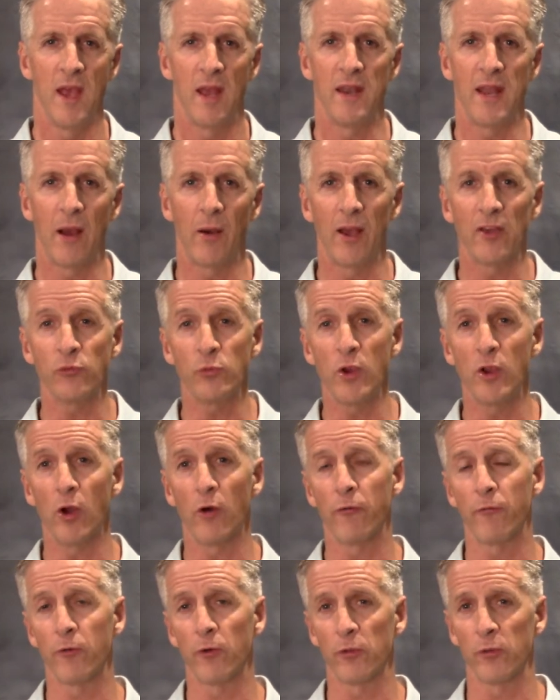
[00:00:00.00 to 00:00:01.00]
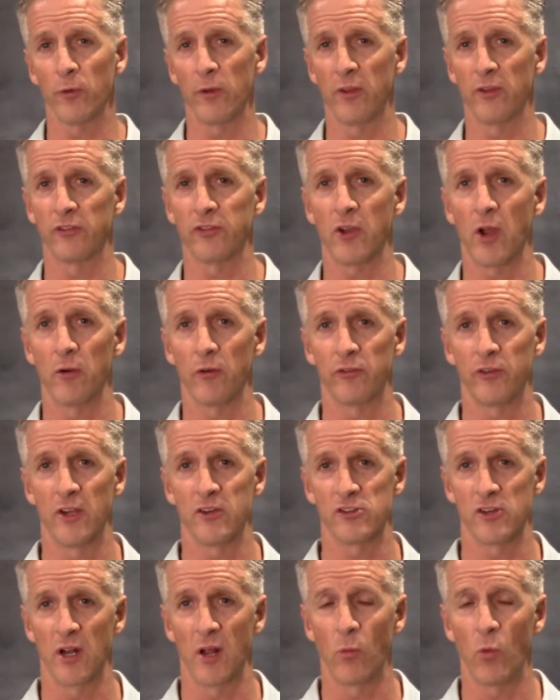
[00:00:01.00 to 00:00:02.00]
Now, as we go further into this
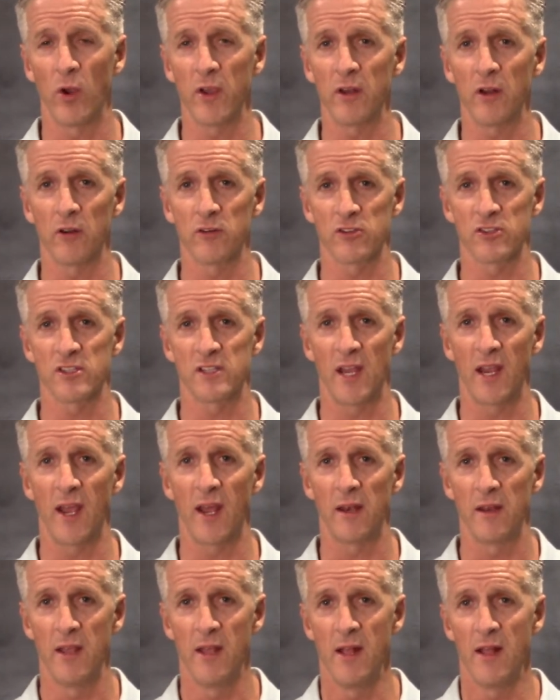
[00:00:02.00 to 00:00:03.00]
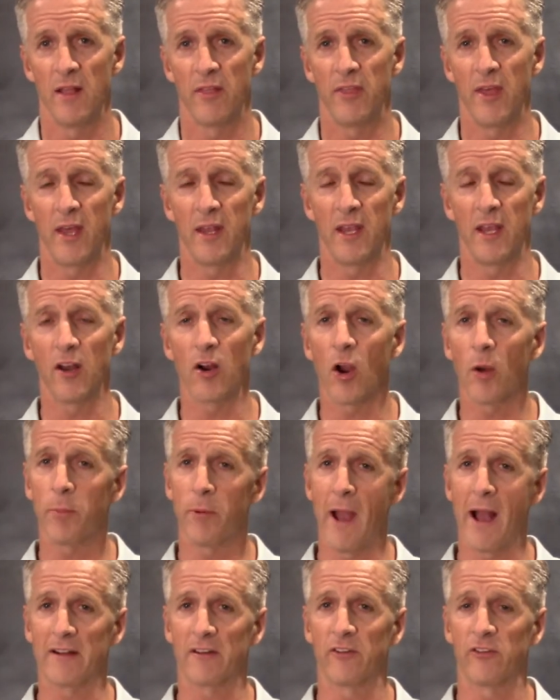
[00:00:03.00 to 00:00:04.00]
conversation, I want you to understand that in our
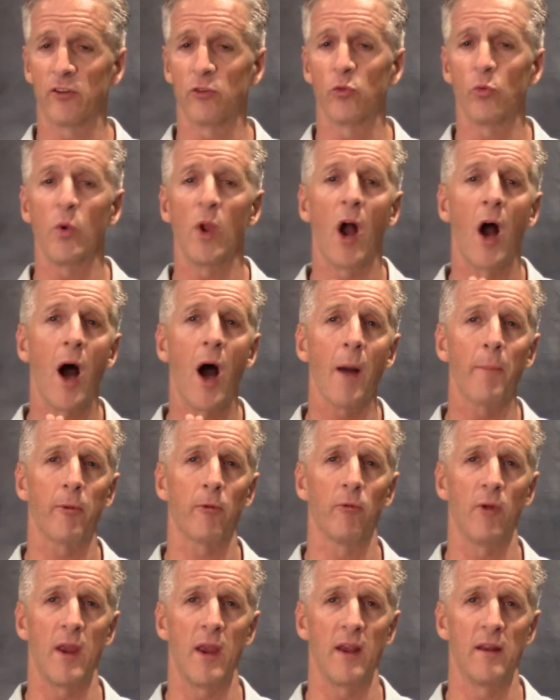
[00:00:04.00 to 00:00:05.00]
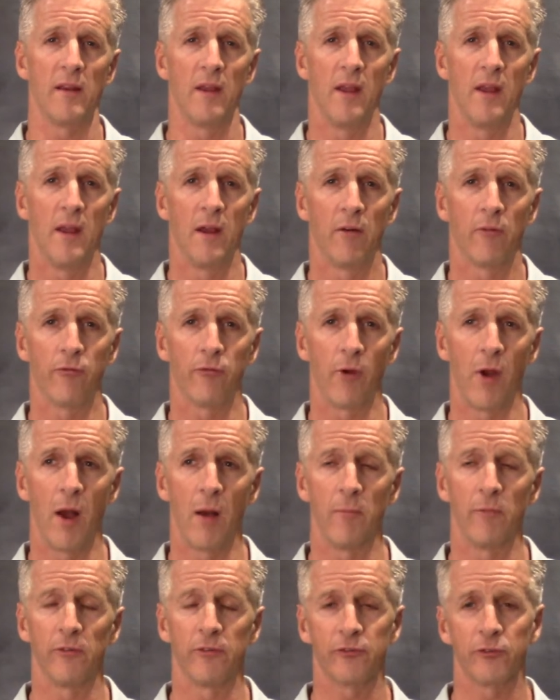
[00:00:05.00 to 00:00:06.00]
practices, we operate
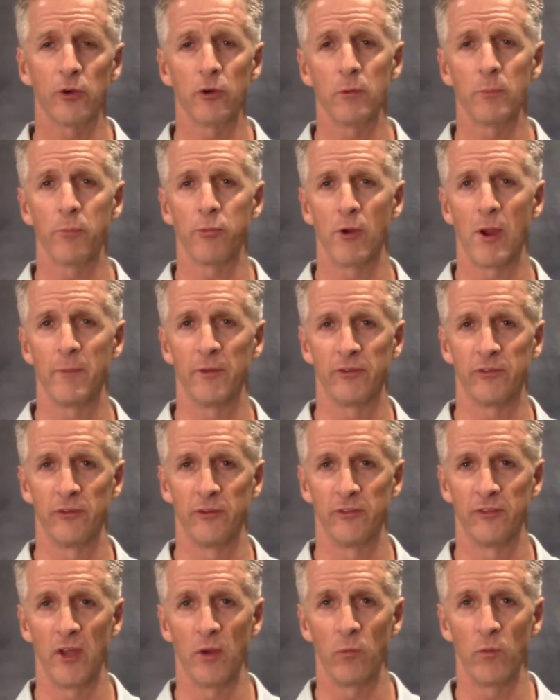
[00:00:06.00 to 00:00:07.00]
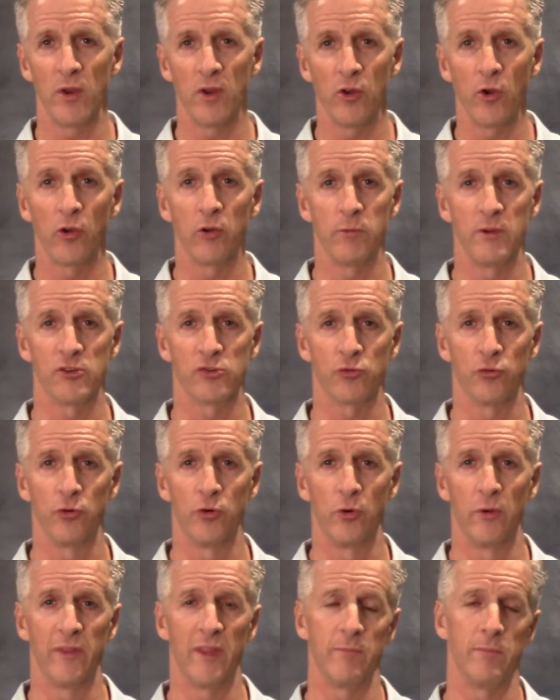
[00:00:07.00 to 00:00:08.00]
from certain premises that we know to be
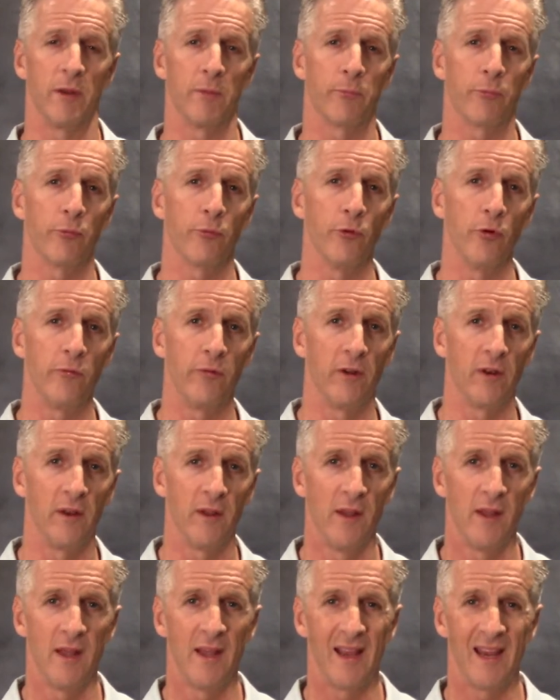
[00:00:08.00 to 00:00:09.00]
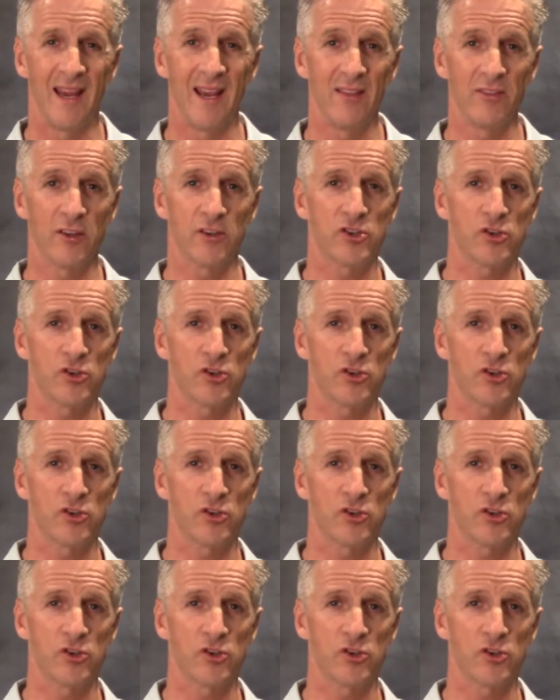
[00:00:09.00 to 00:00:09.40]
true, and they've been proven in the